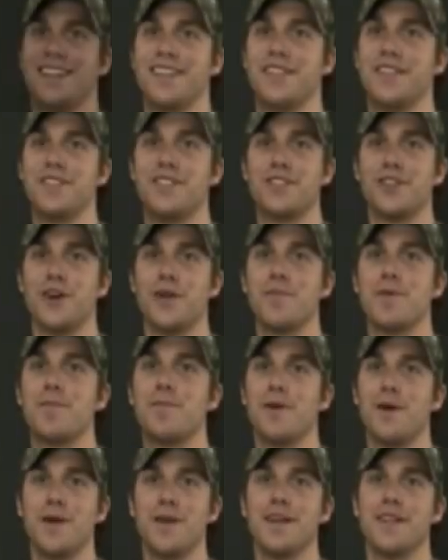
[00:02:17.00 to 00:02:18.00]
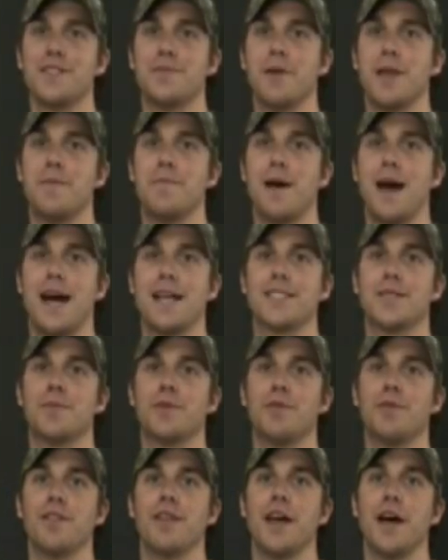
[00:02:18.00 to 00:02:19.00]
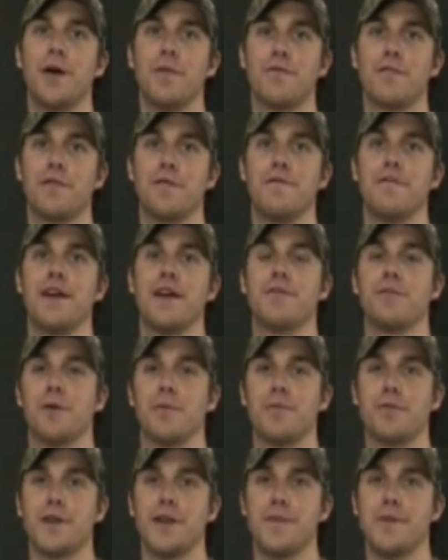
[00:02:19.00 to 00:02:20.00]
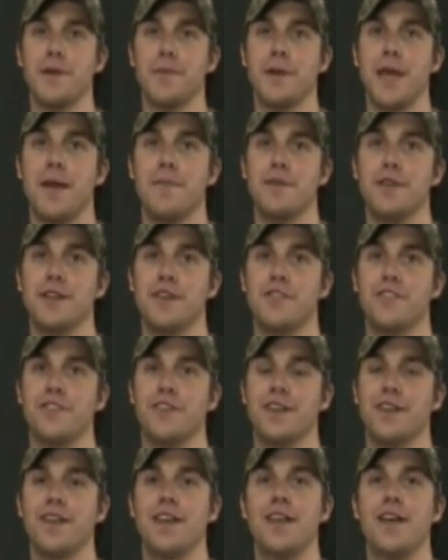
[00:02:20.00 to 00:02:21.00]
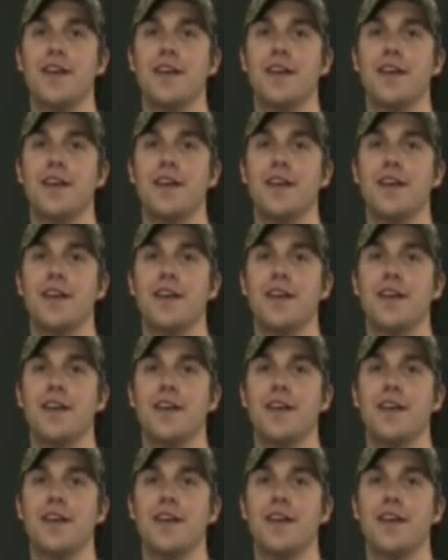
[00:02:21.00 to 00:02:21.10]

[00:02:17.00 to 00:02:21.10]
The Storm Report is made possible with help from Federal Premium Ammunition.